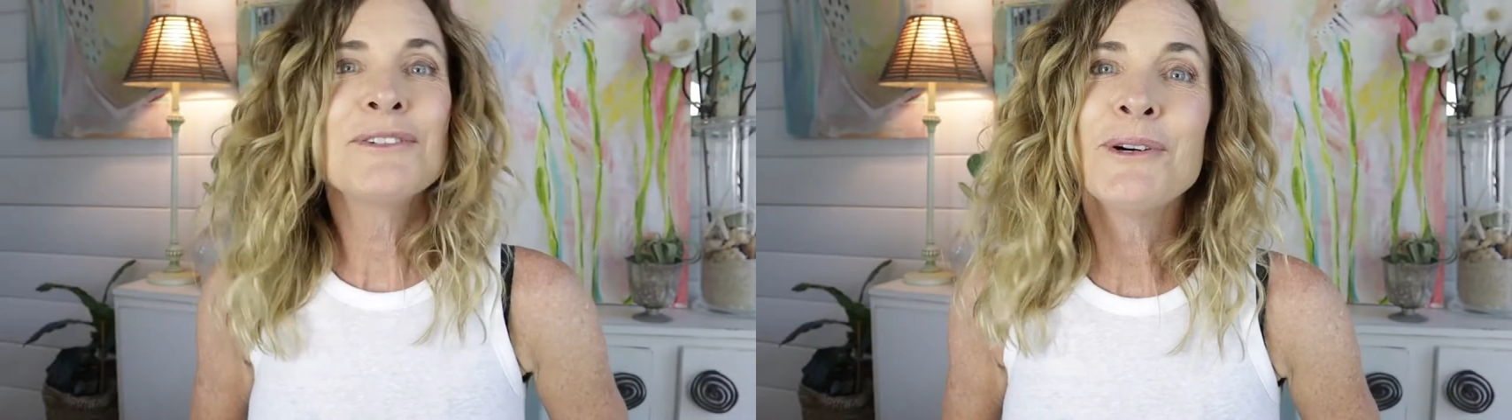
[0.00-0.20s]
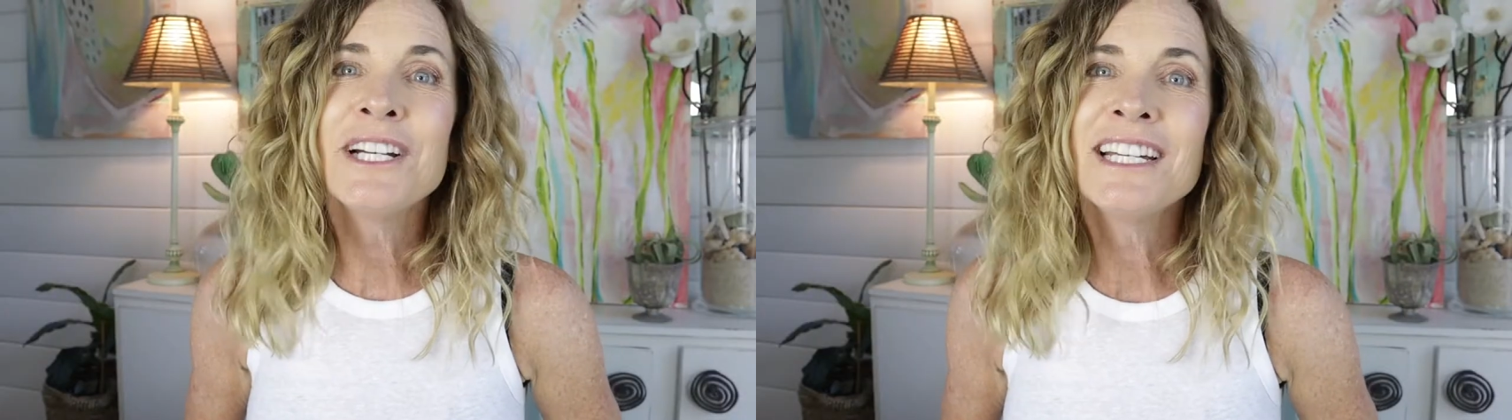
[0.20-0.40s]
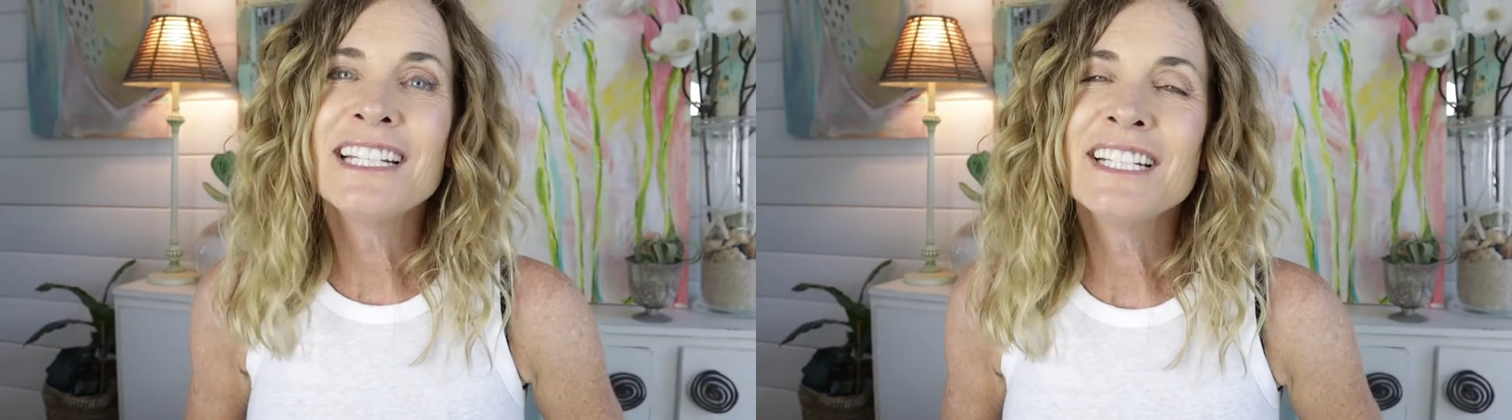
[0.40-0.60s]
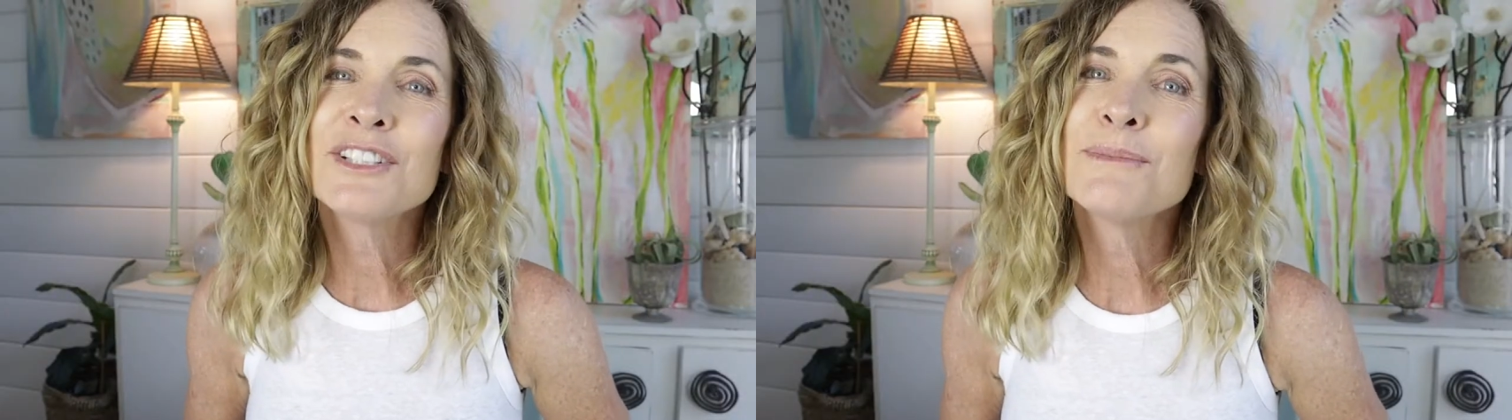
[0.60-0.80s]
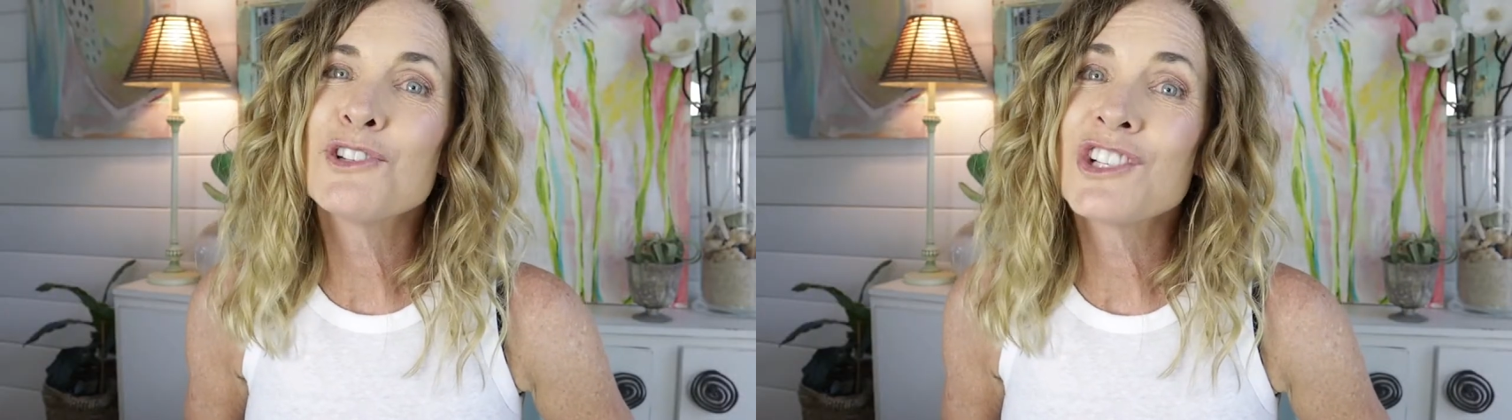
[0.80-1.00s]
everyone,
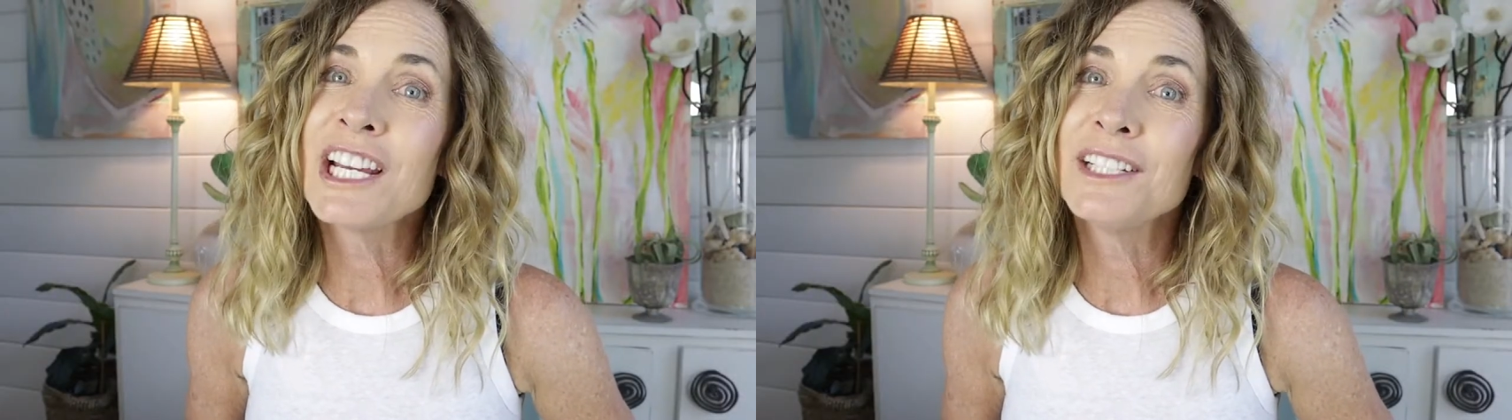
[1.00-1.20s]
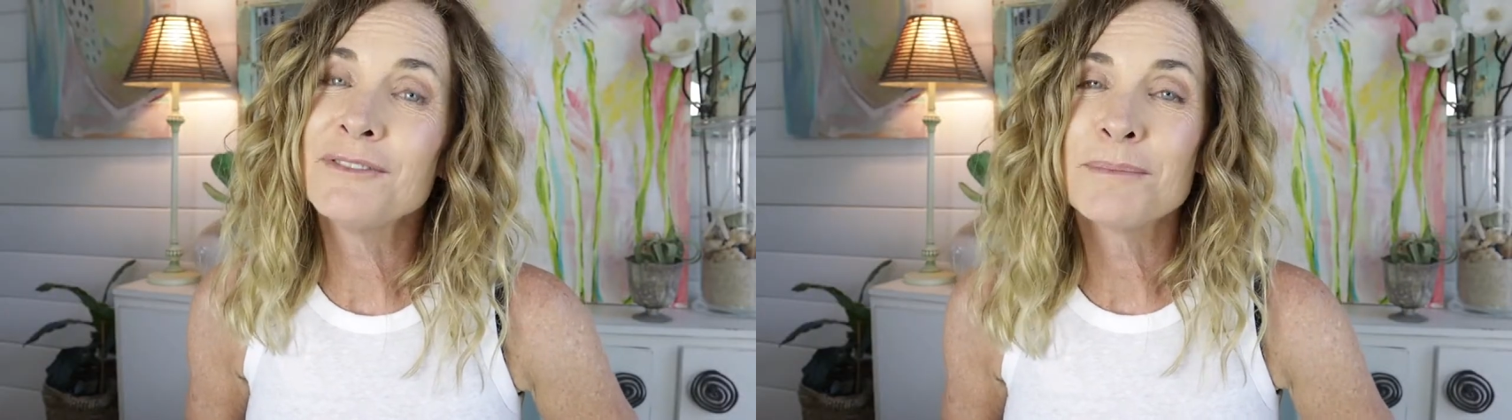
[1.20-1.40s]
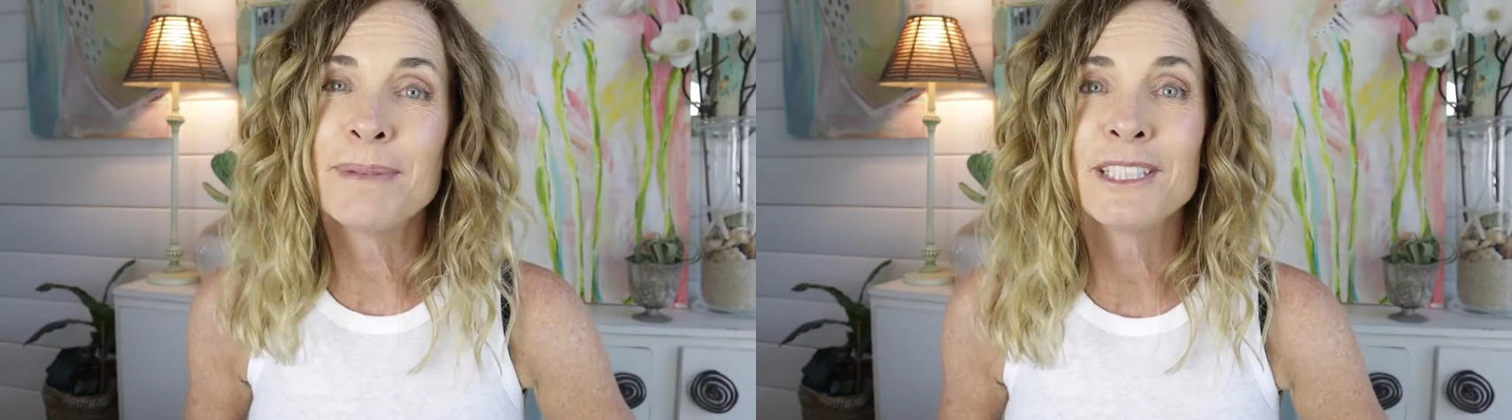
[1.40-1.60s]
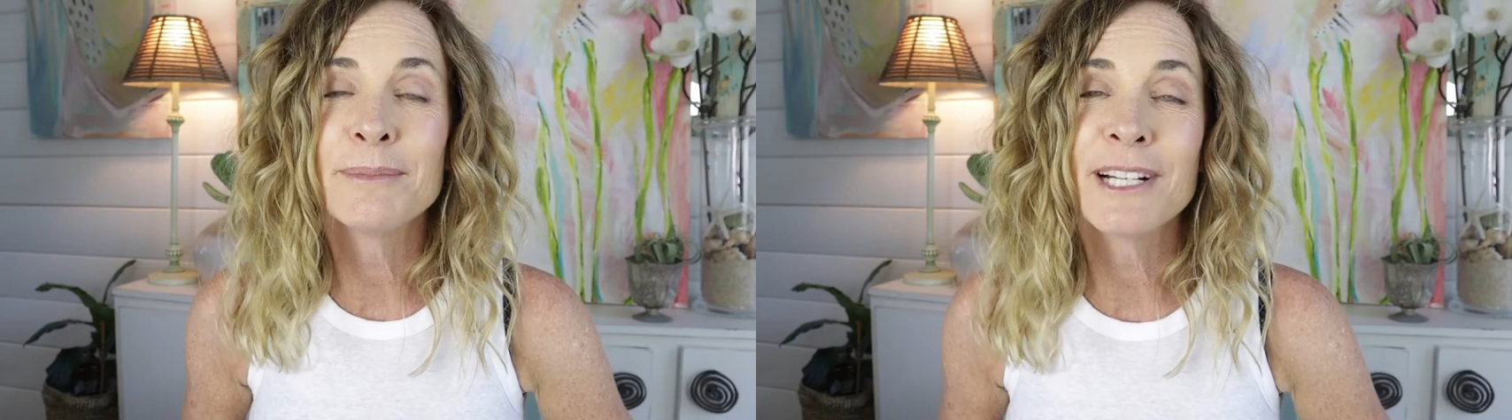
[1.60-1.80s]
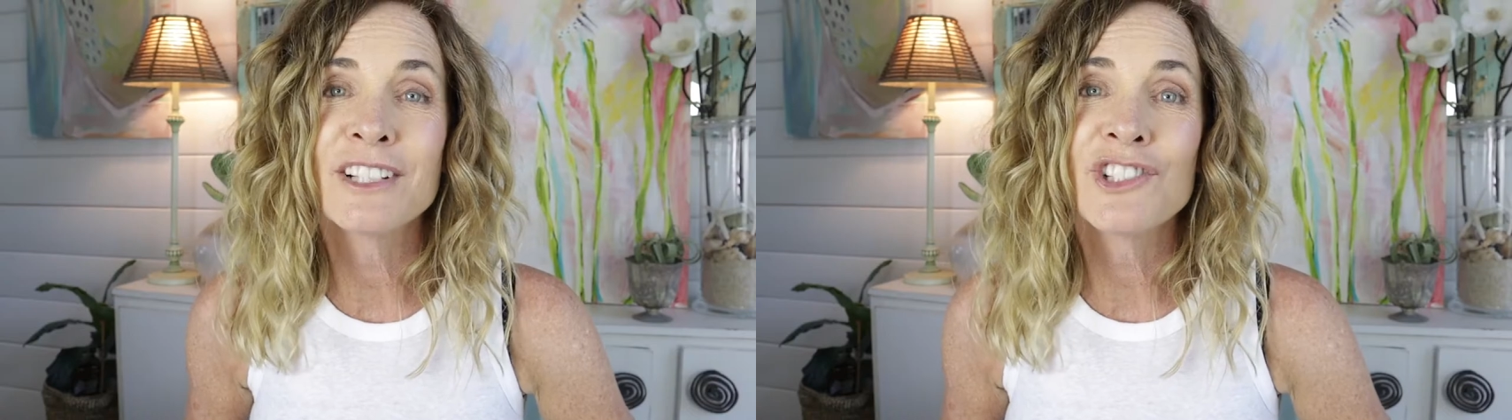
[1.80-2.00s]
it's Michelle from Bella
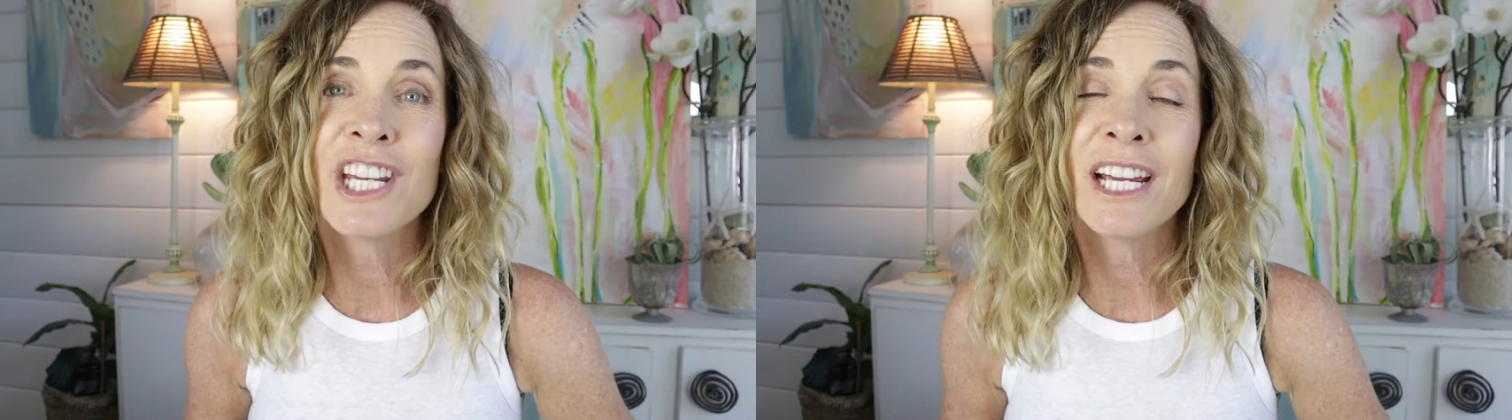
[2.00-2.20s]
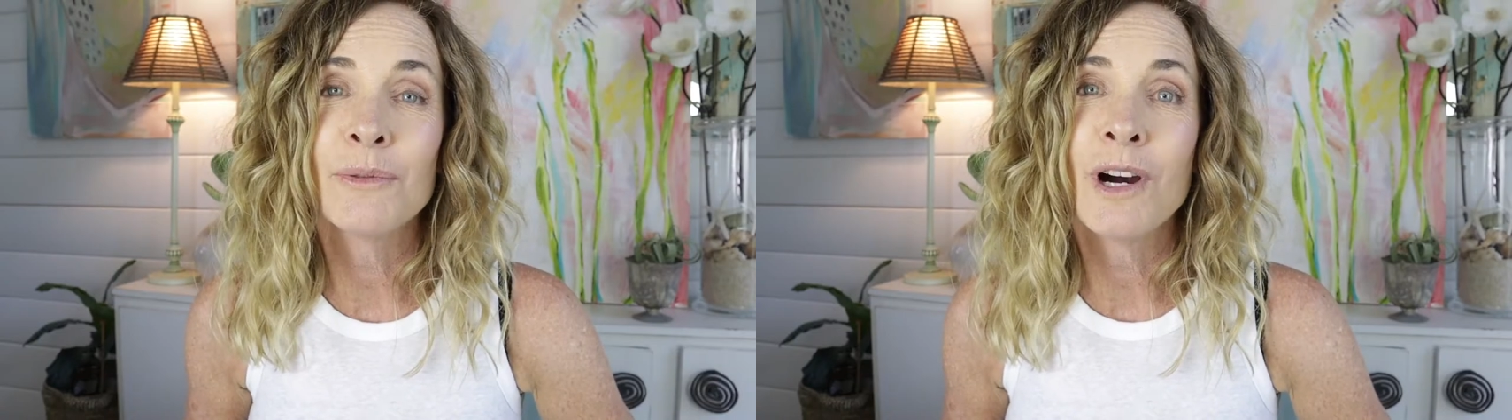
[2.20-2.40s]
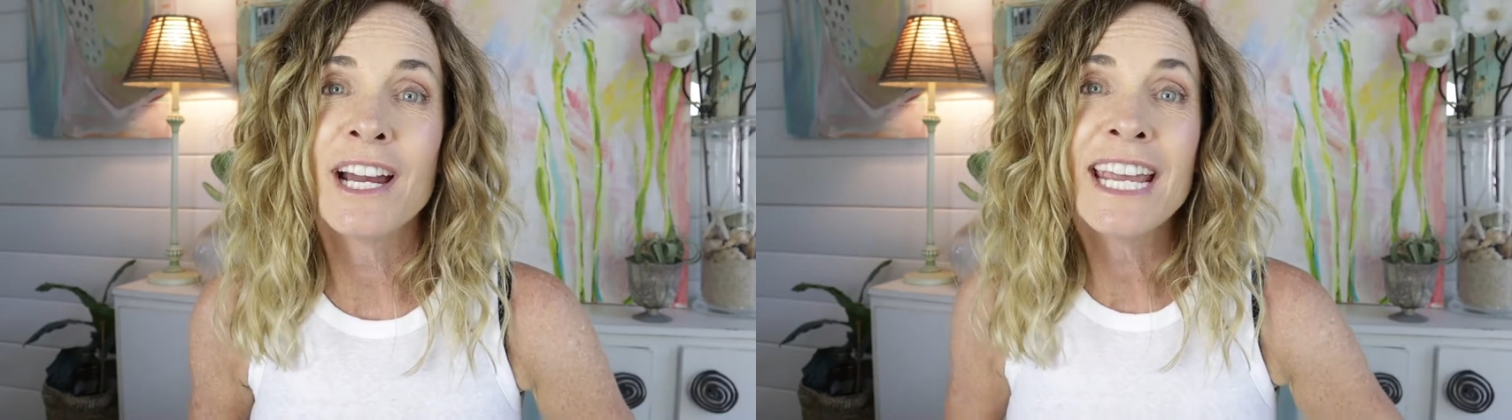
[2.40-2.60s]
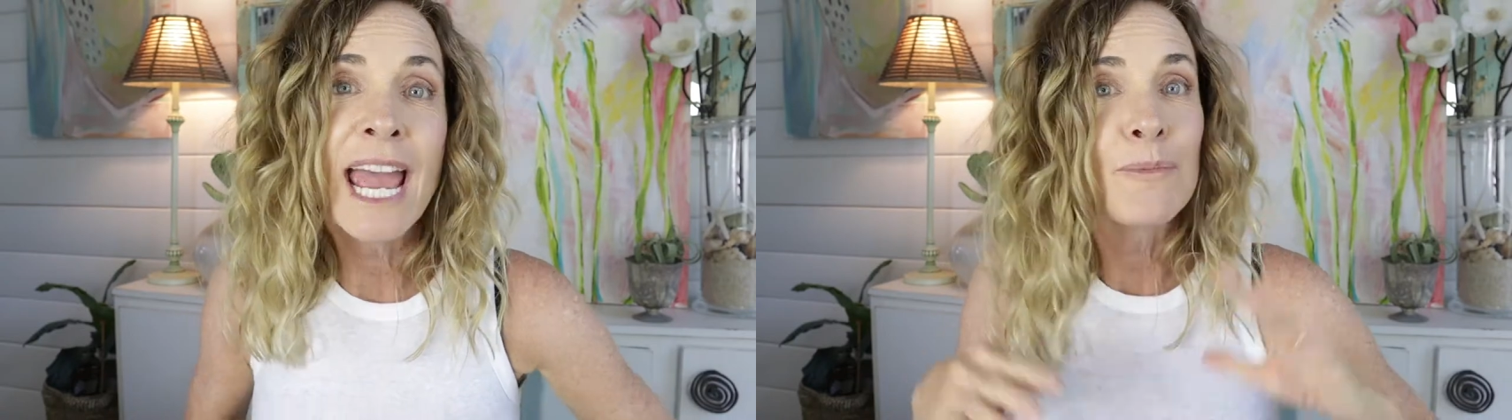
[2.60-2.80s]
Branch D I Y